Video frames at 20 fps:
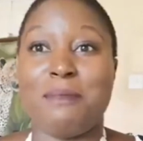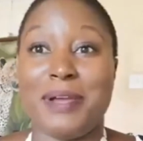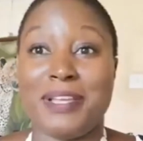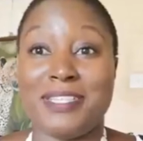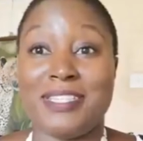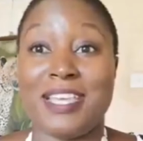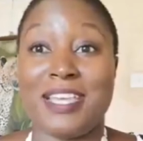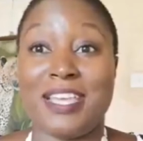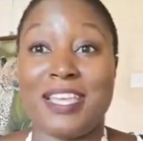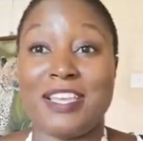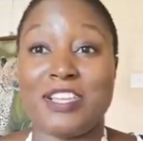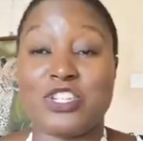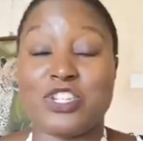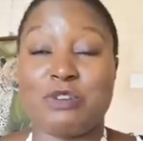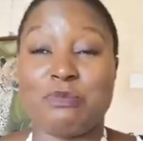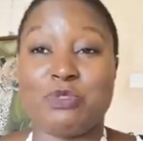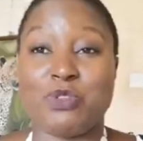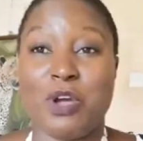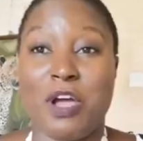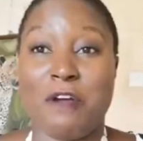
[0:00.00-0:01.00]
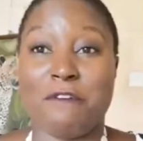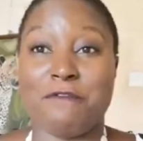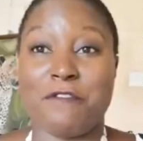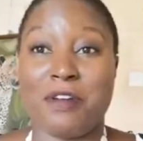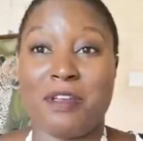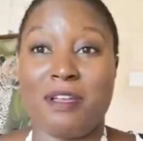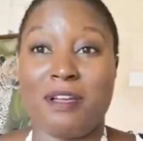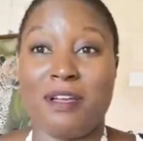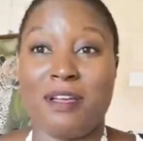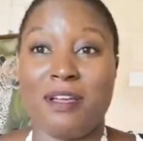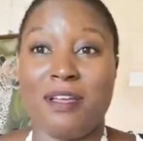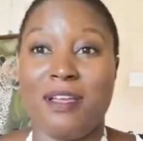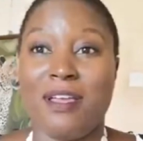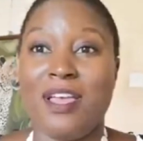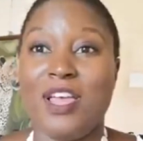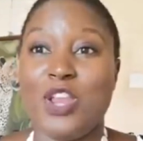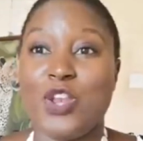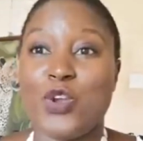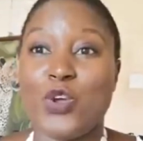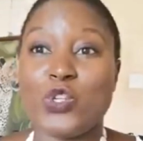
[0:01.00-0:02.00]
by taking a trip to Africa.
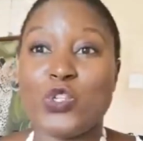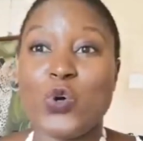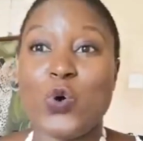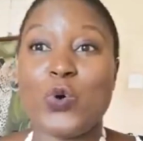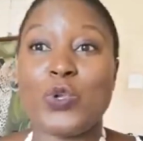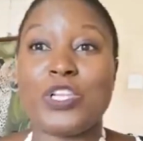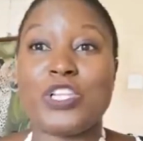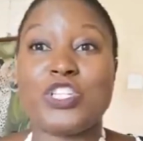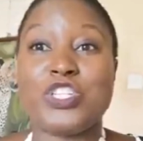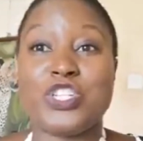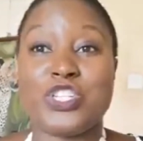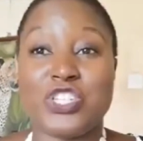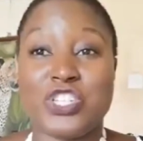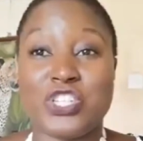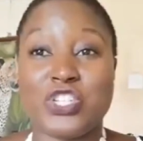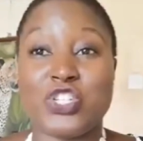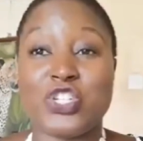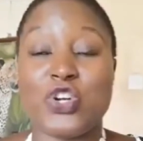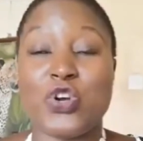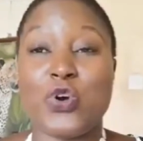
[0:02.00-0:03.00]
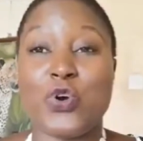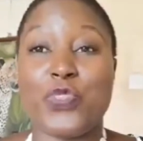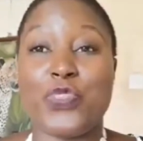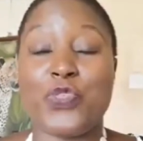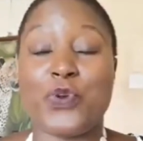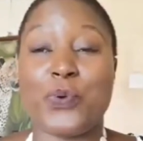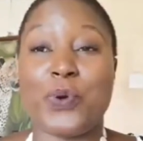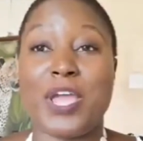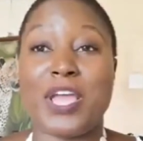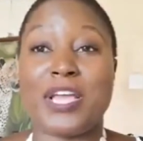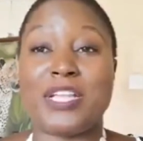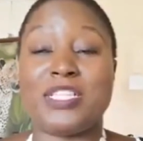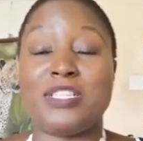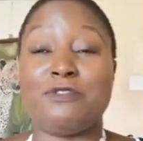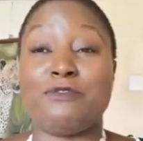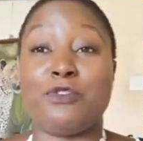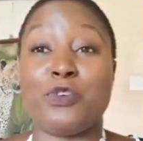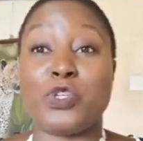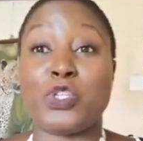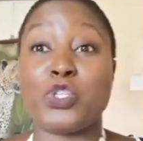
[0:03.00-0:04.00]
Not only did she go through her
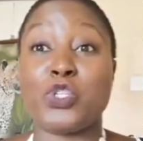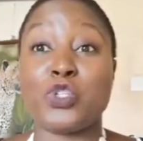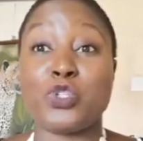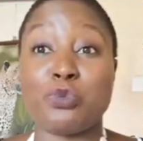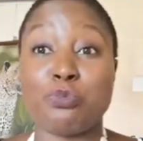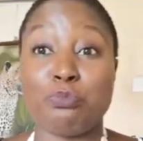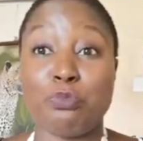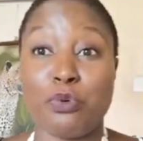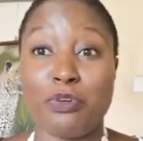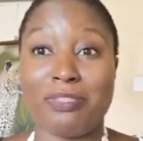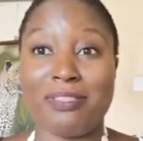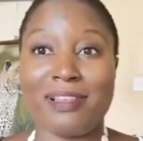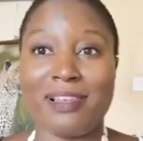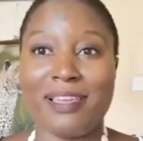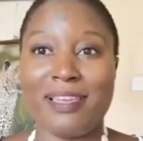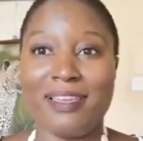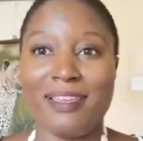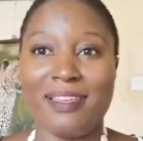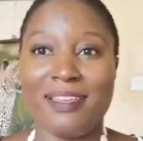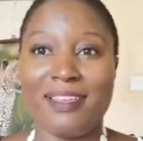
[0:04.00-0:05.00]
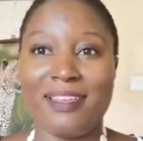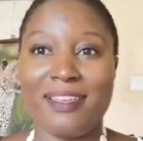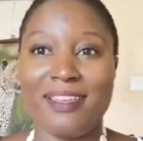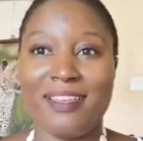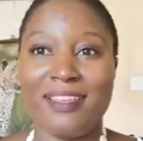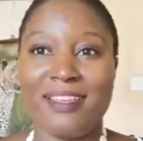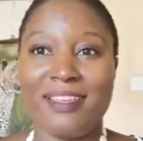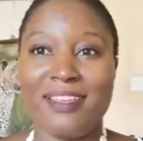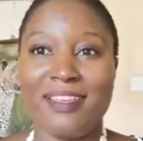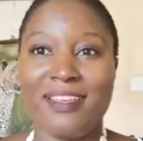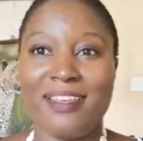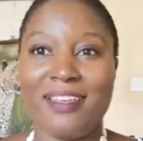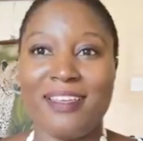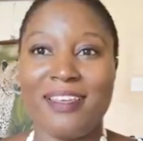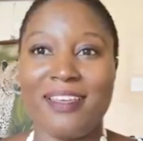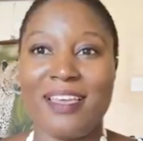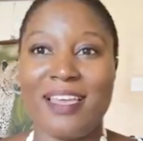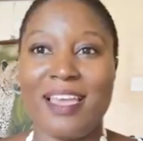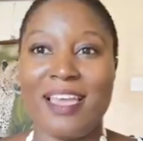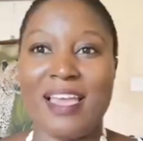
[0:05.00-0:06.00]
divorce smoothly
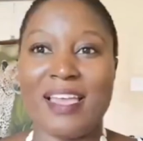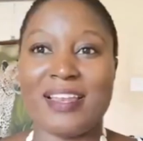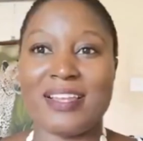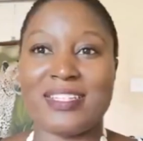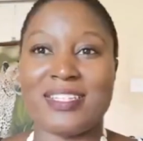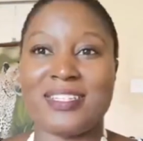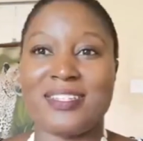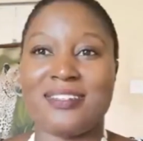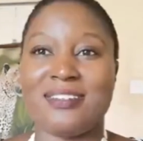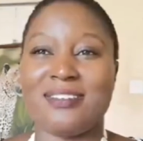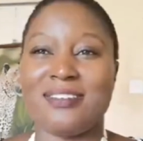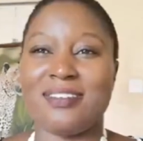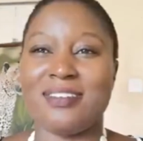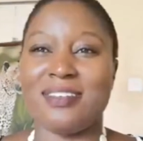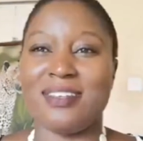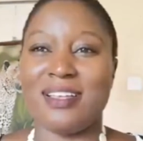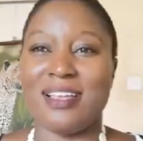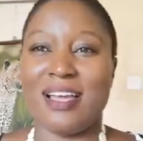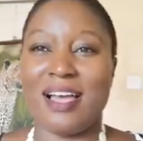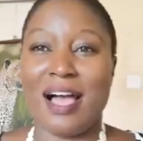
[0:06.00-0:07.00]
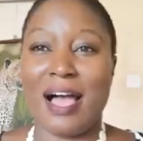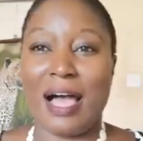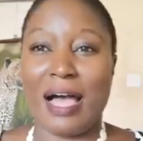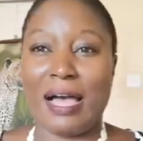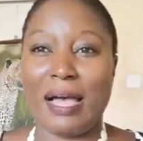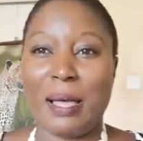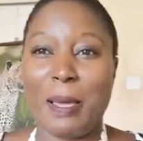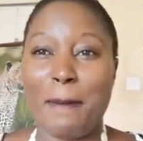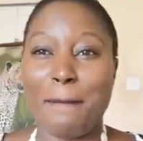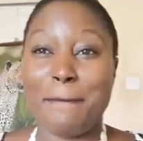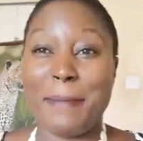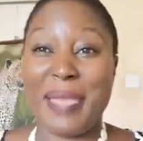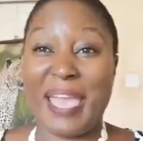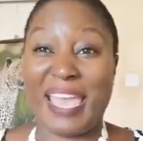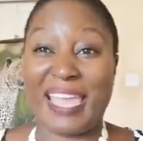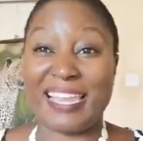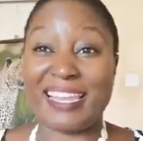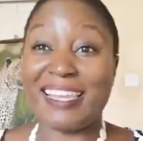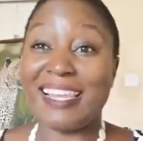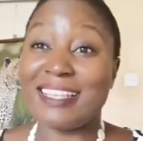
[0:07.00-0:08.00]
and
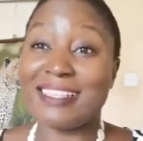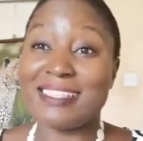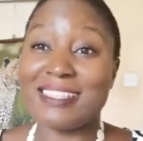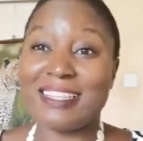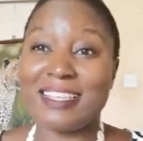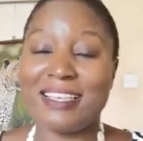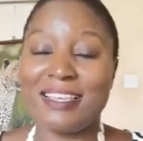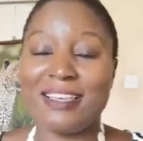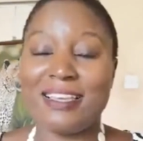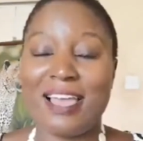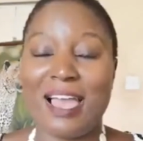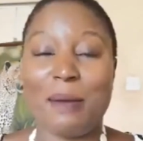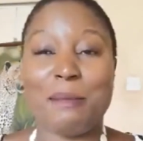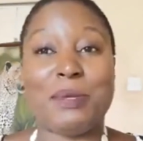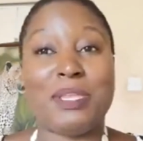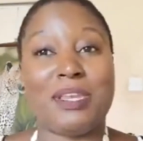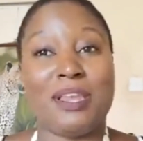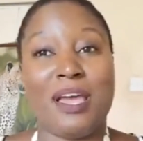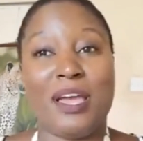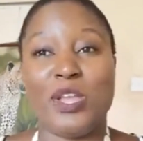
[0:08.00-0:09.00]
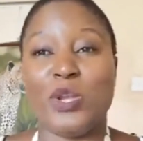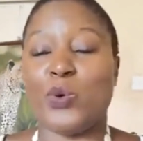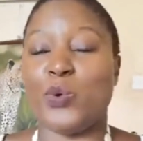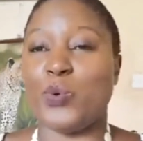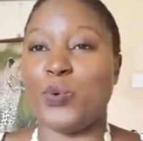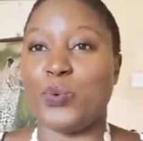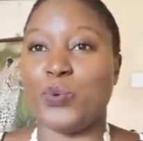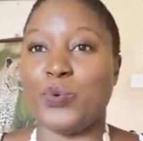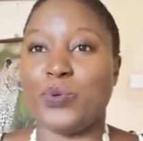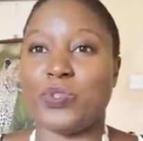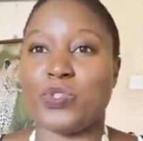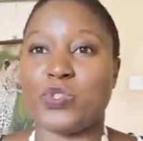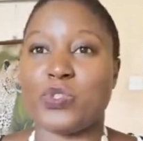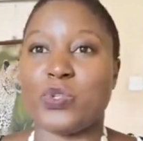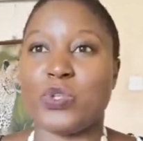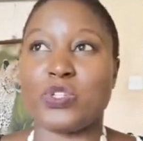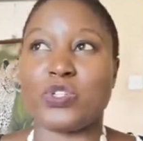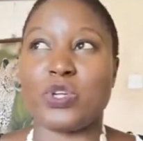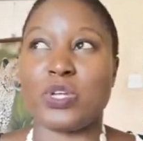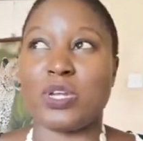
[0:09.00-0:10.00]
painlessly. I mean, I know it's
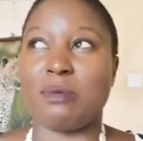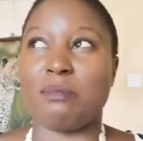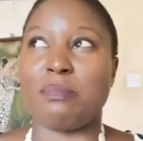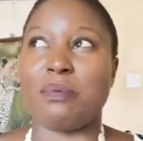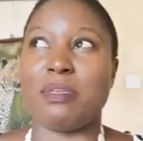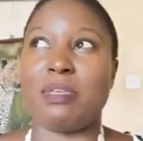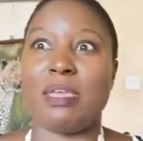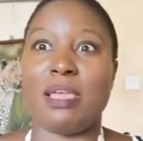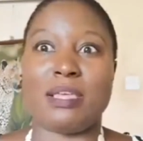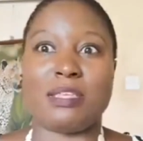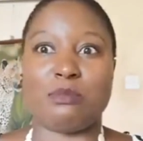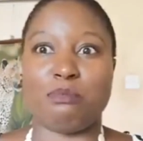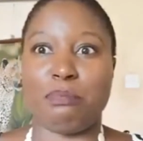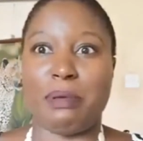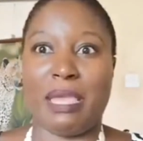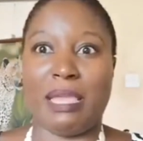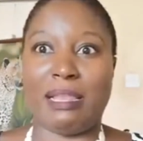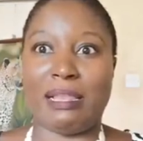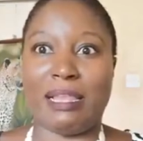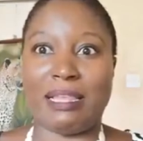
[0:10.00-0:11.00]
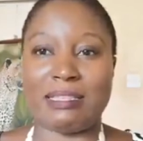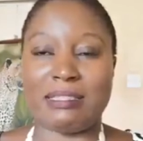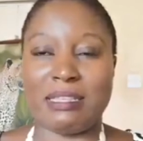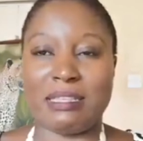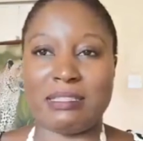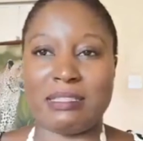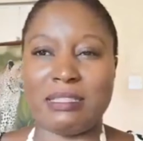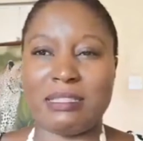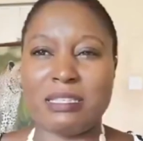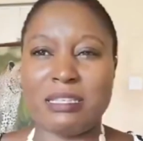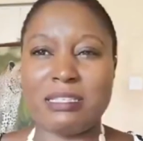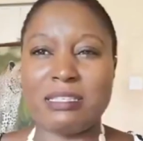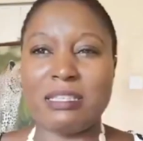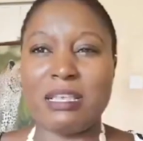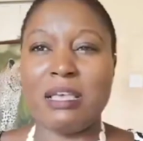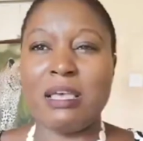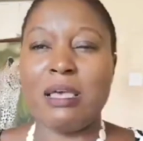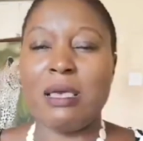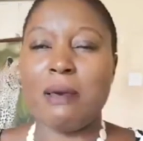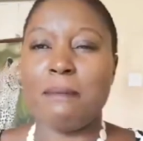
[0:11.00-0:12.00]
not going to be as painless as it is,
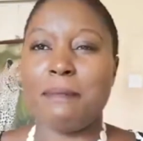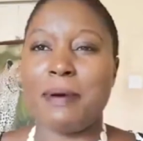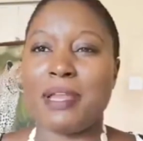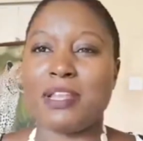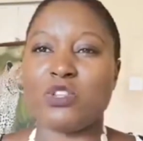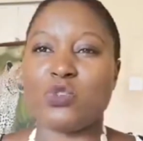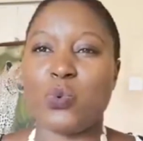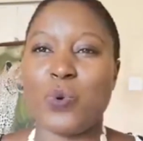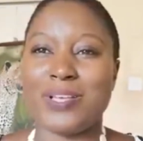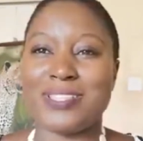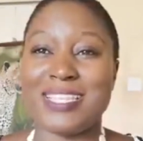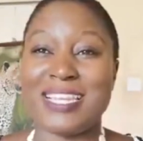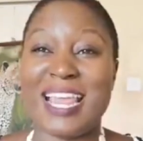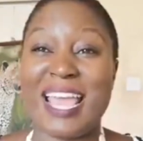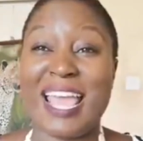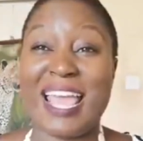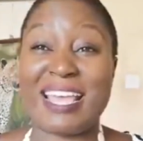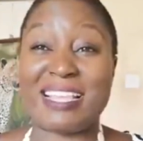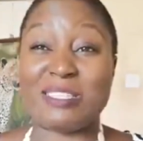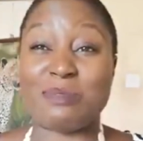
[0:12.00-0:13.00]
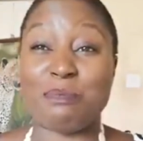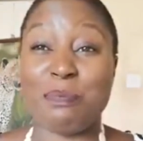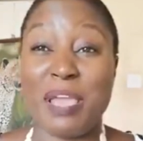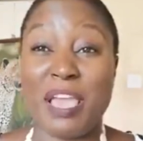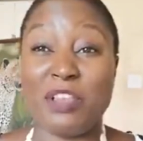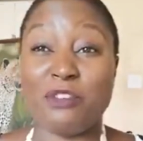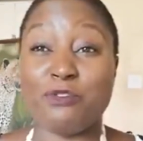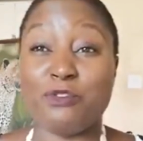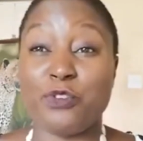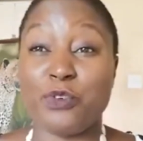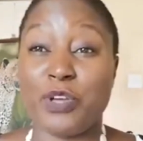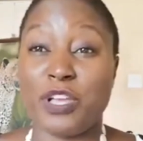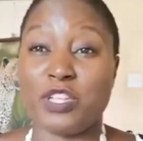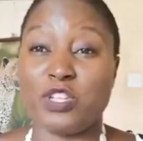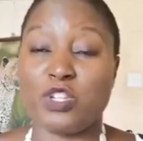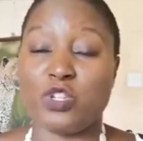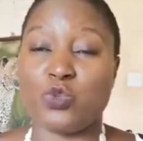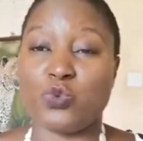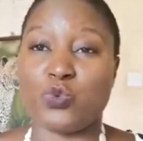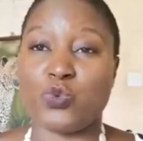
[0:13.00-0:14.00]
but it wasn't as painful
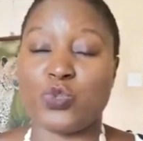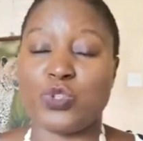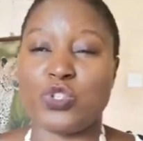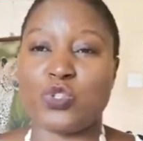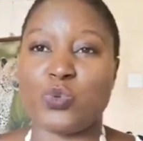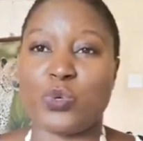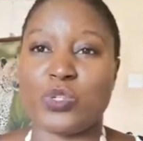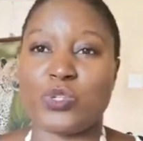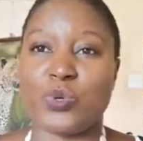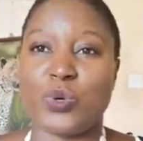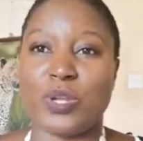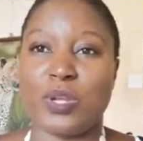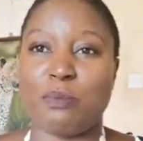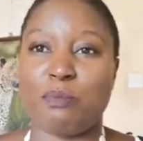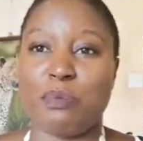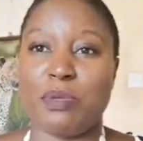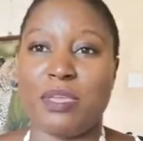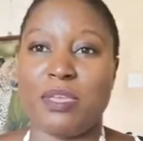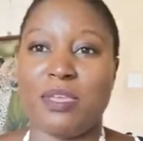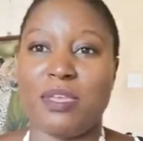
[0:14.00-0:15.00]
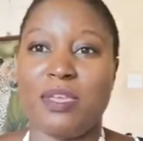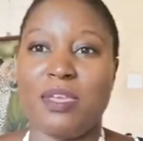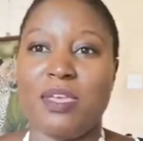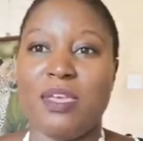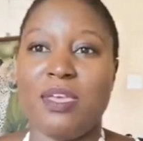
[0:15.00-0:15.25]
as it was going to be